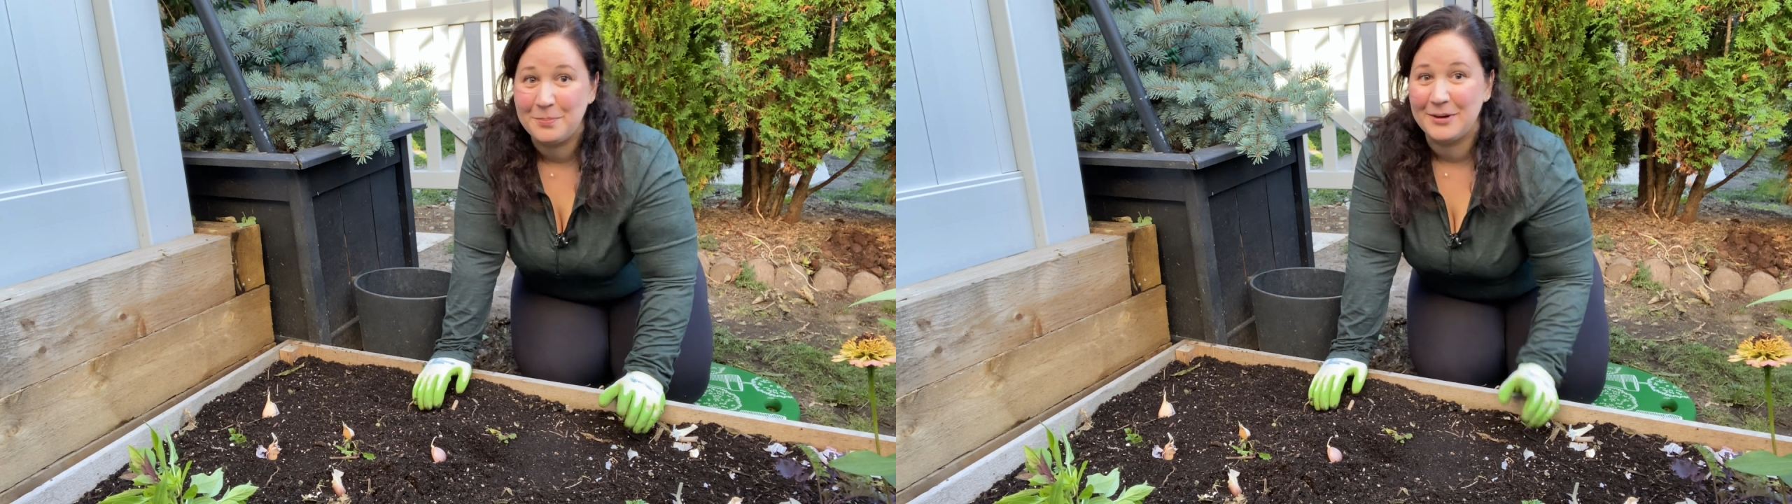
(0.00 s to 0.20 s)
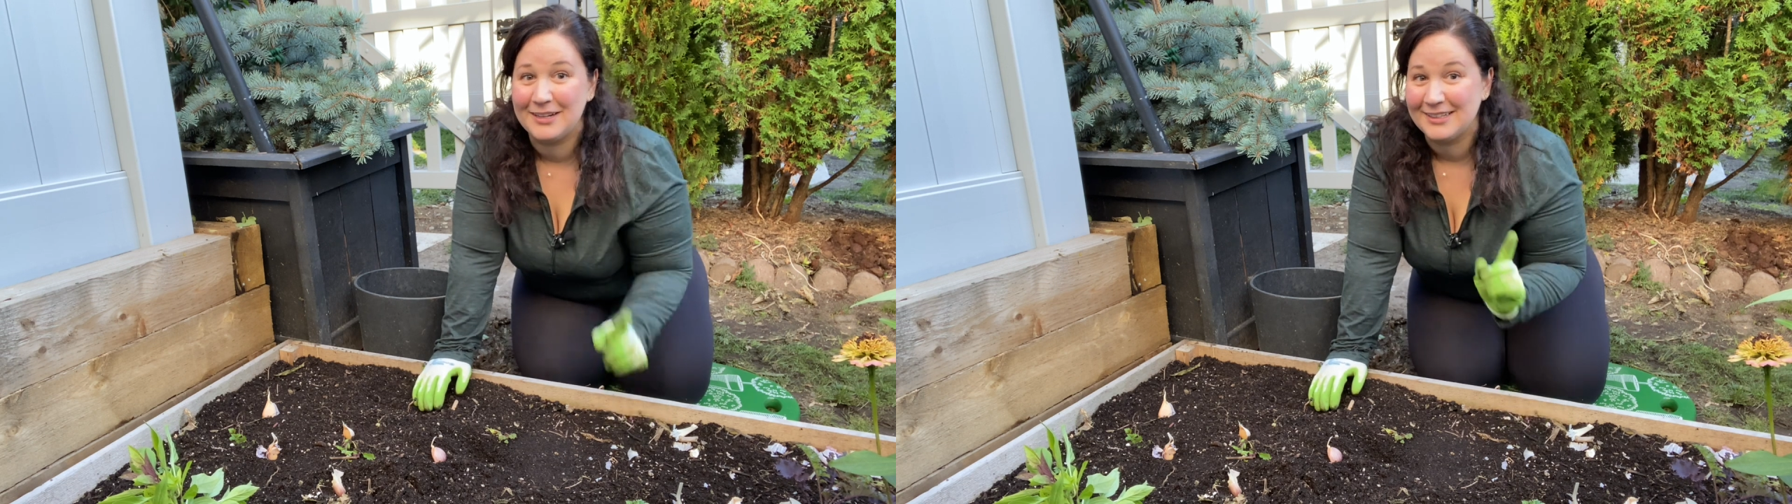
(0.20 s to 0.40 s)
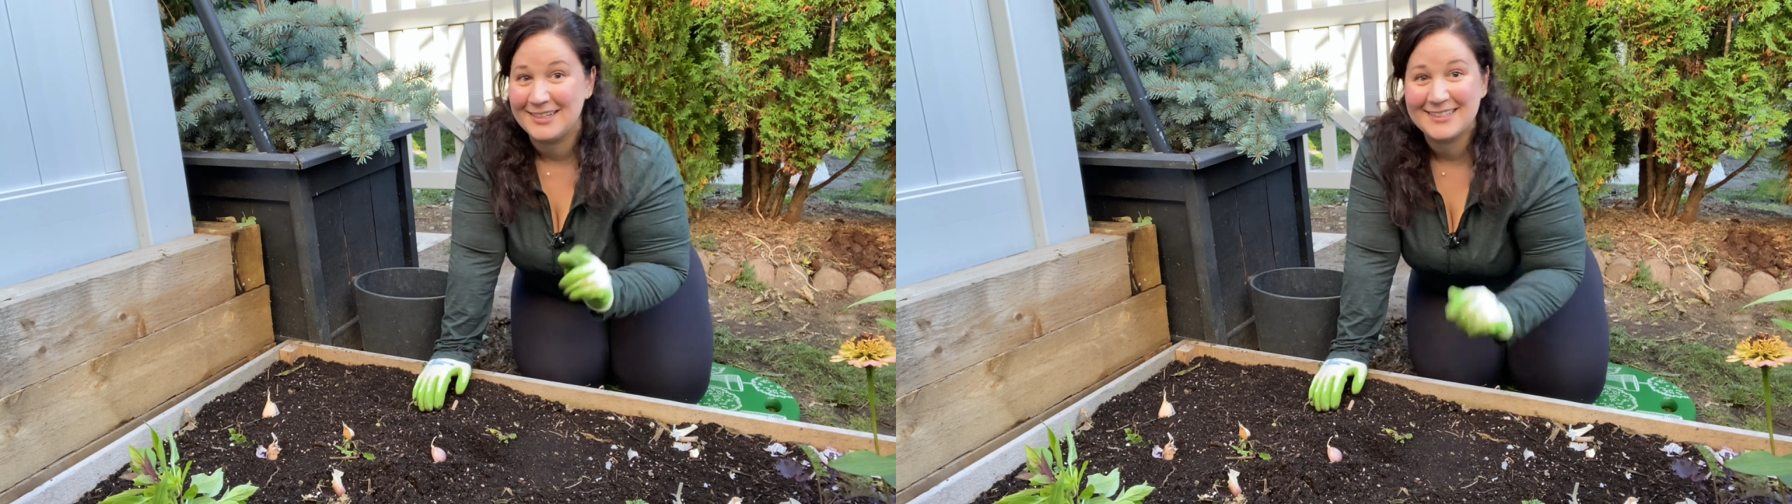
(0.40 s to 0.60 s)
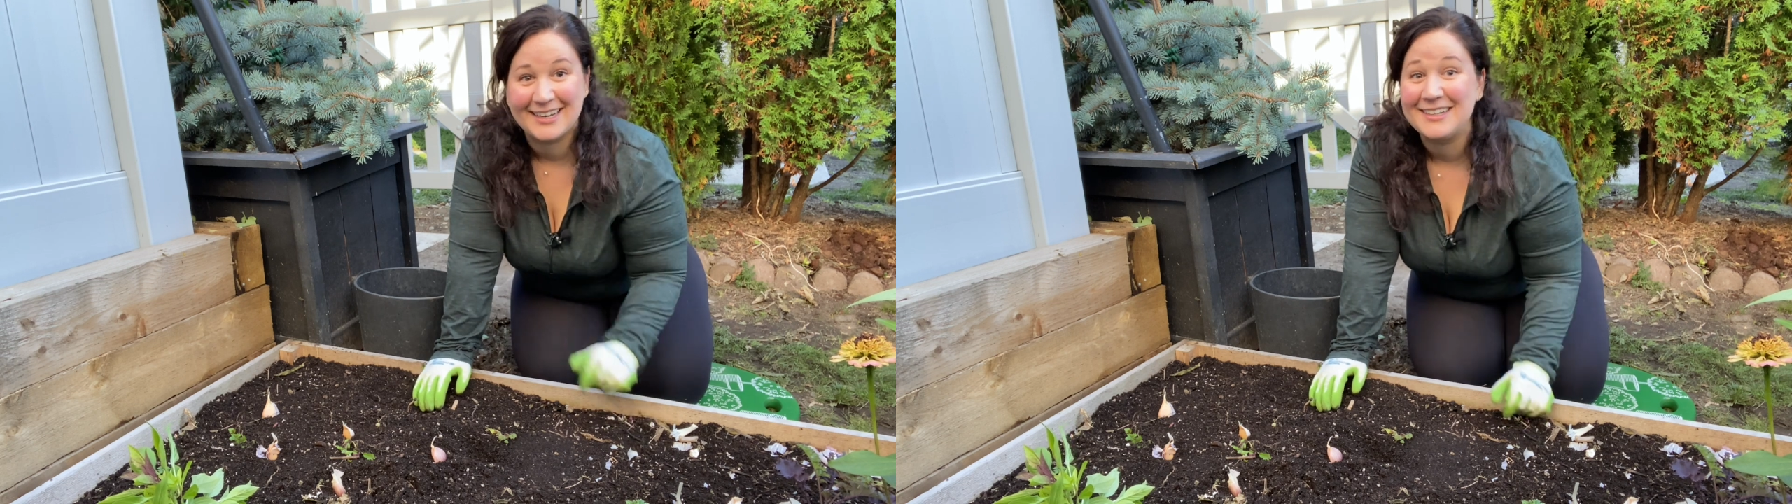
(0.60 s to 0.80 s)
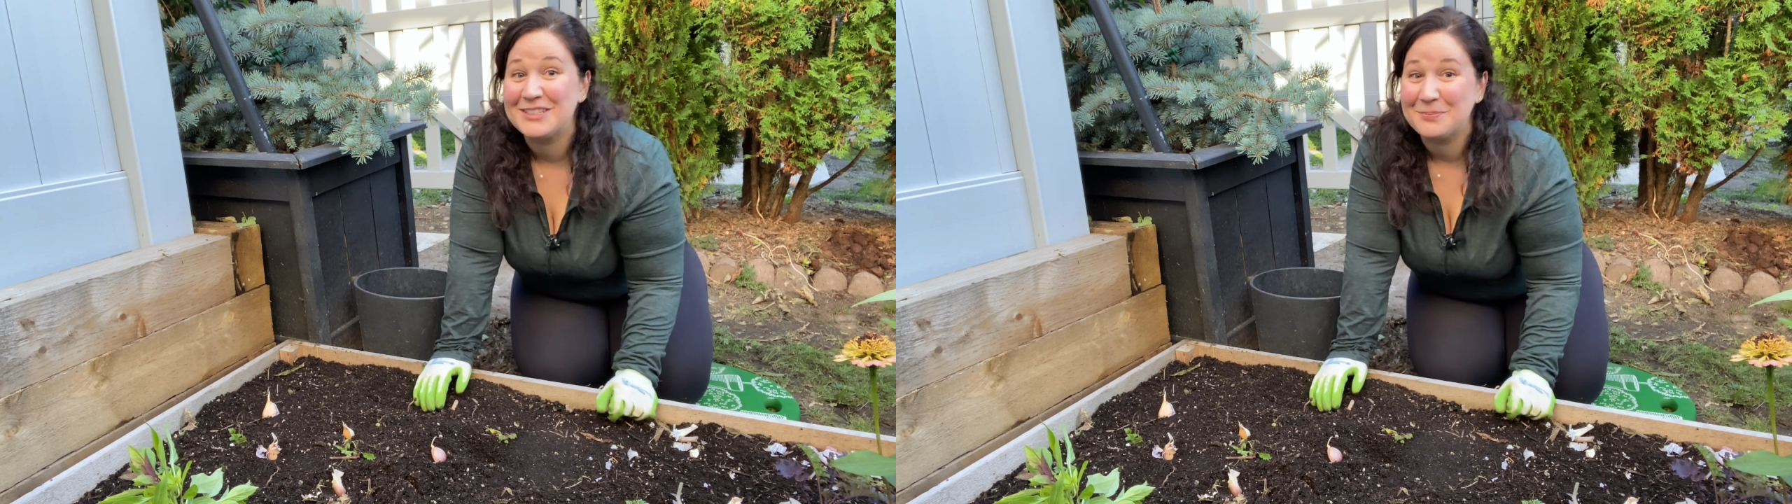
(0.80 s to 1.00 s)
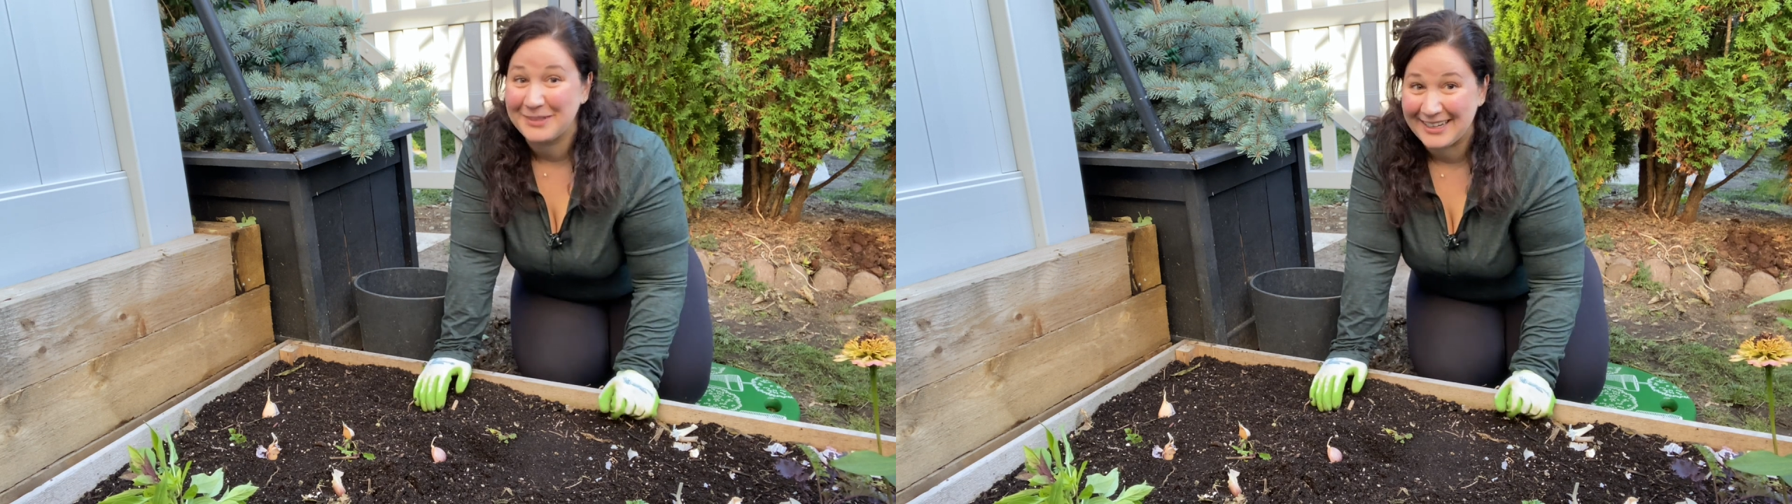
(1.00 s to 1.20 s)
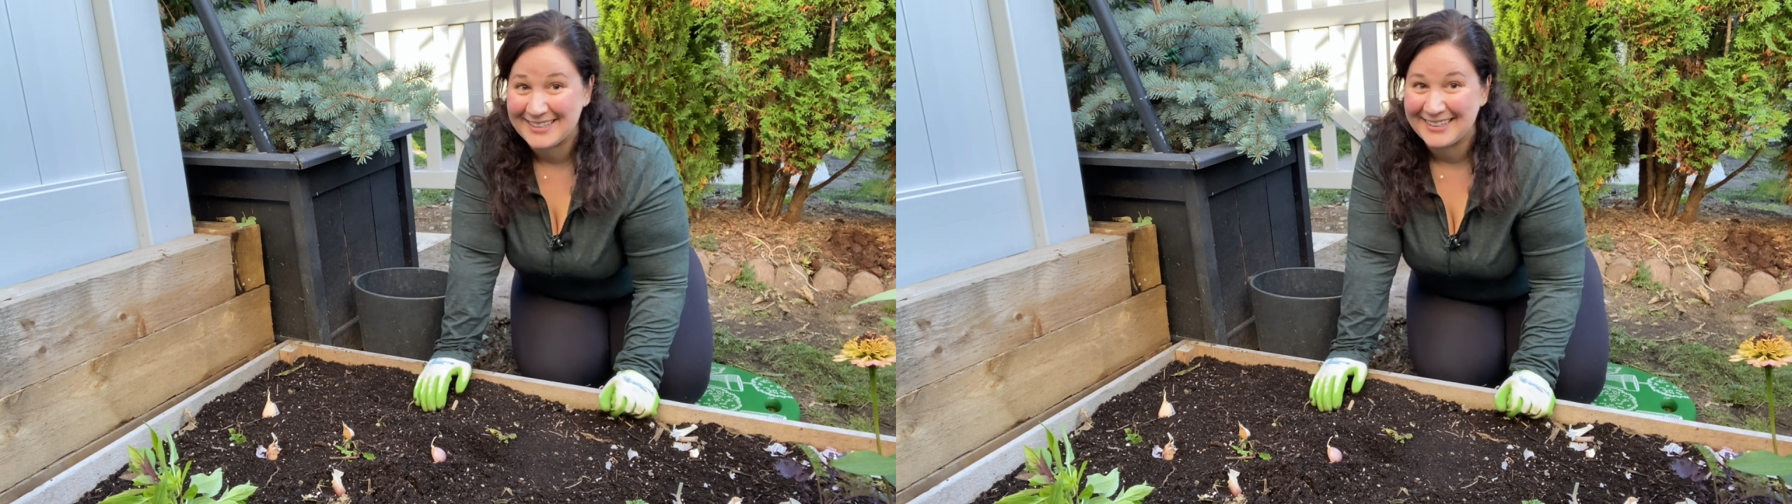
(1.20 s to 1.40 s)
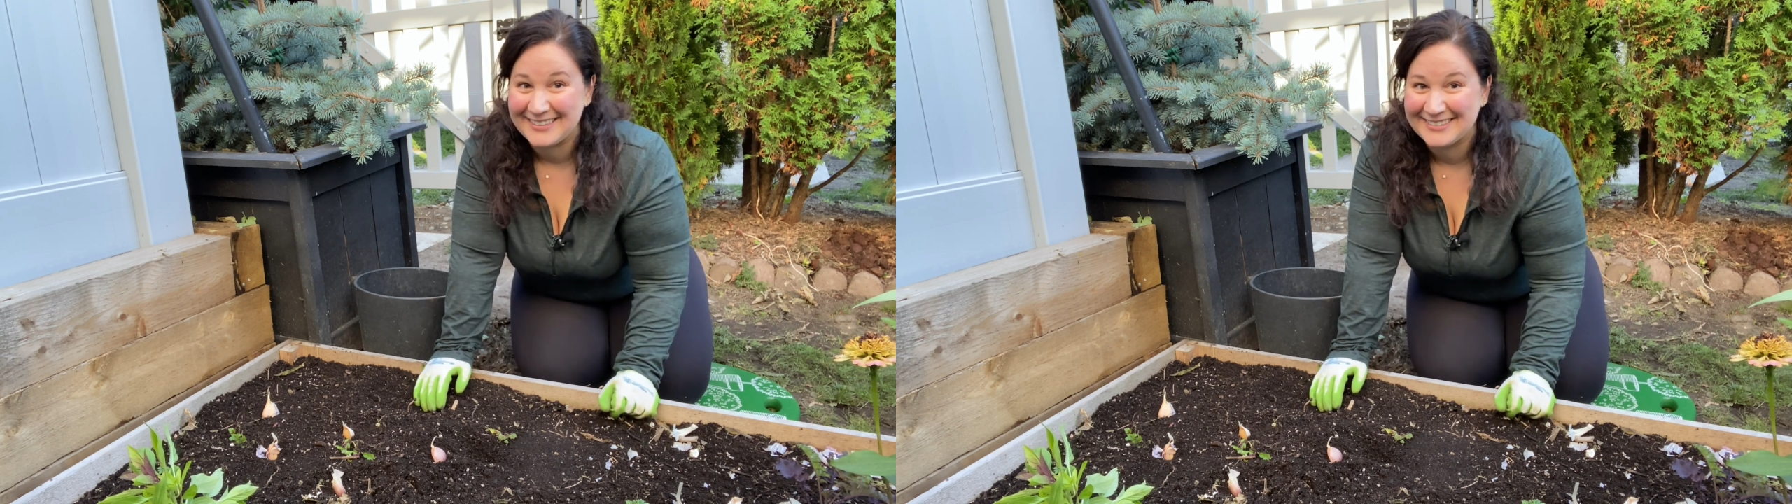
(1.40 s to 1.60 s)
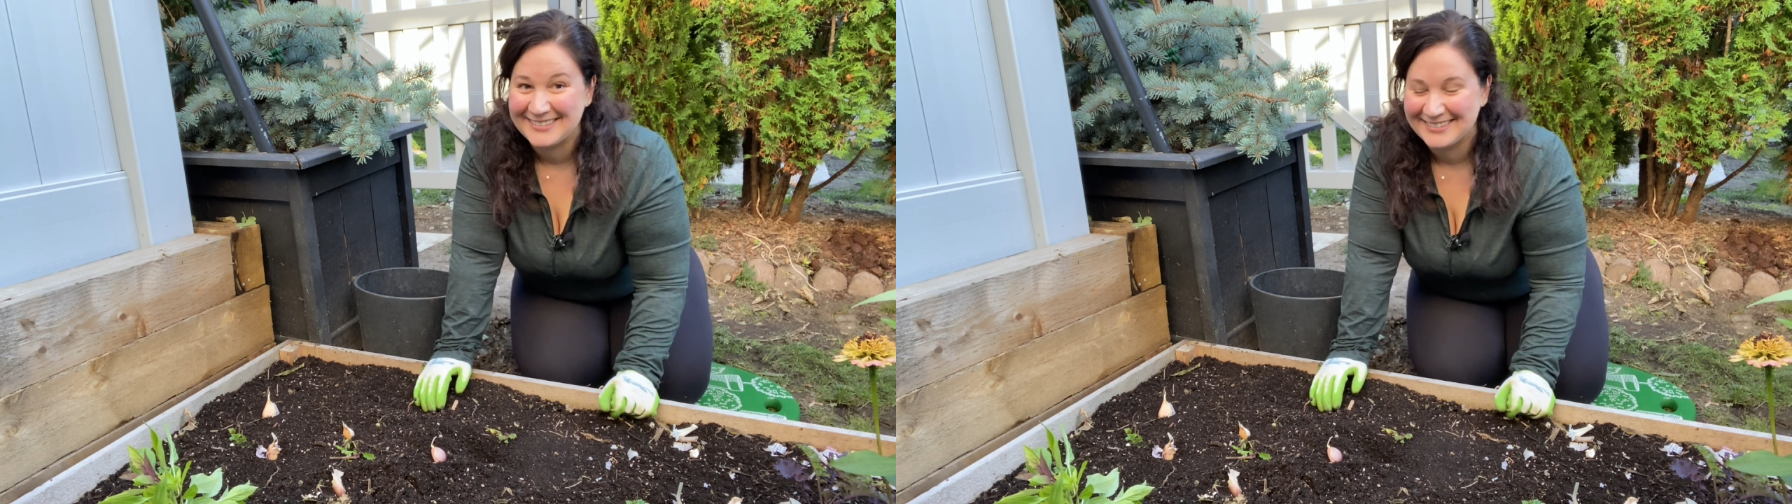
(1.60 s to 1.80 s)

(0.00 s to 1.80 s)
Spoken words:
but let's get to planting.